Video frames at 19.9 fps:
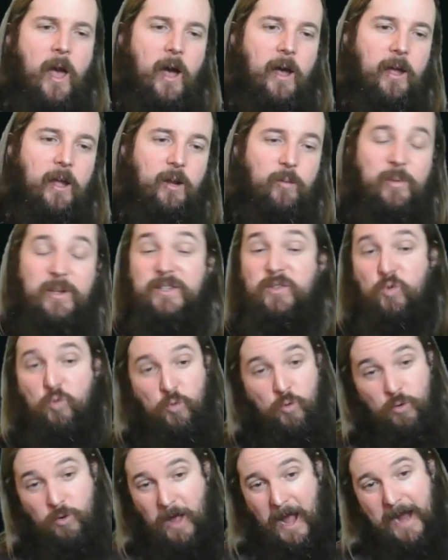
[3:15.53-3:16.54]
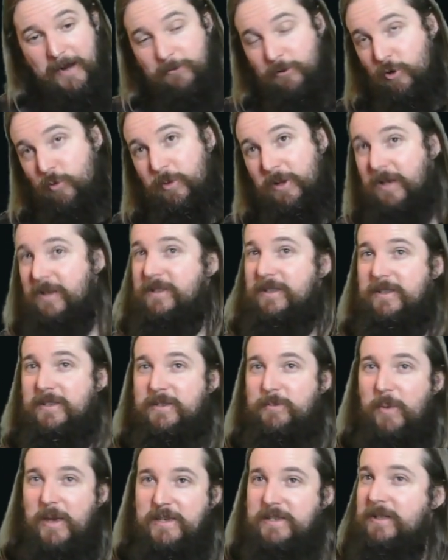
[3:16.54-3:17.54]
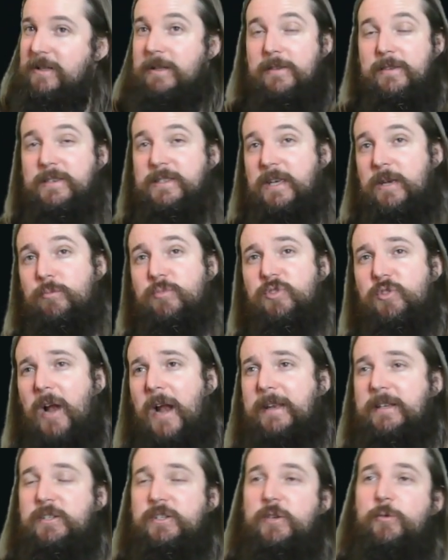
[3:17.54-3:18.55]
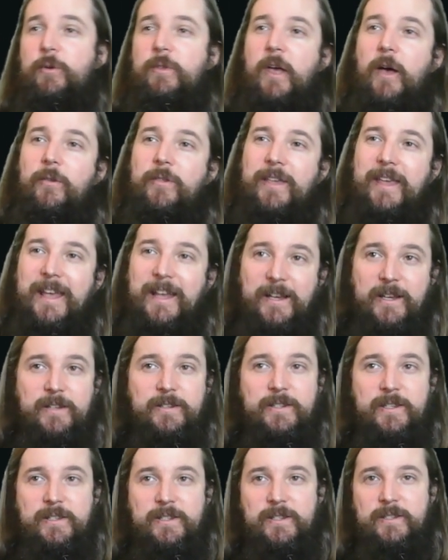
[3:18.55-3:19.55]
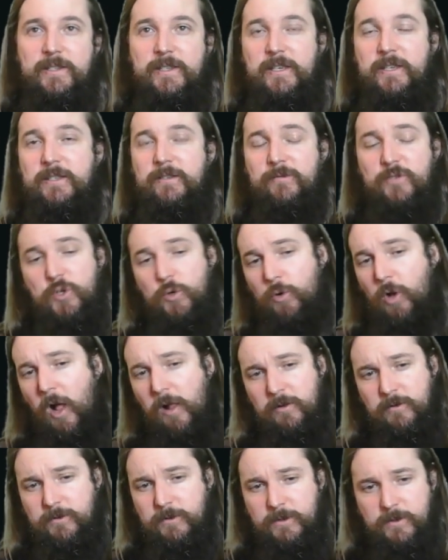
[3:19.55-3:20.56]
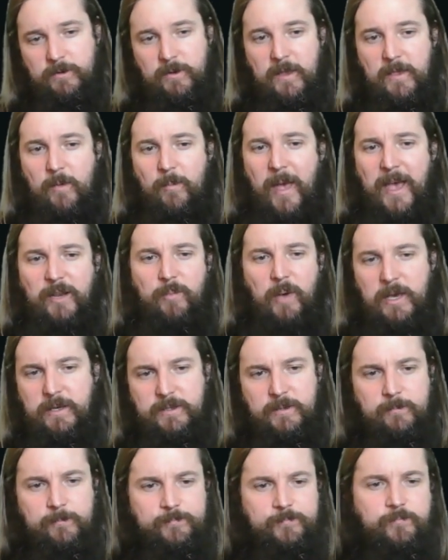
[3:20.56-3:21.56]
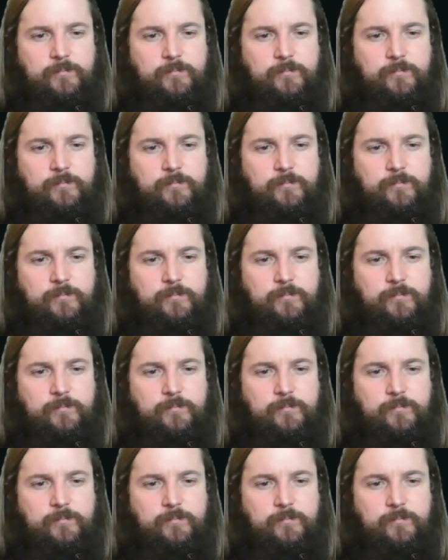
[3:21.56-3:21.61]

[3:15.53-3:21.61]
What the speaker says: It beats Gruul Aggro because it's basically the same strategy without the inconsistencies of 2 colors in the mana base.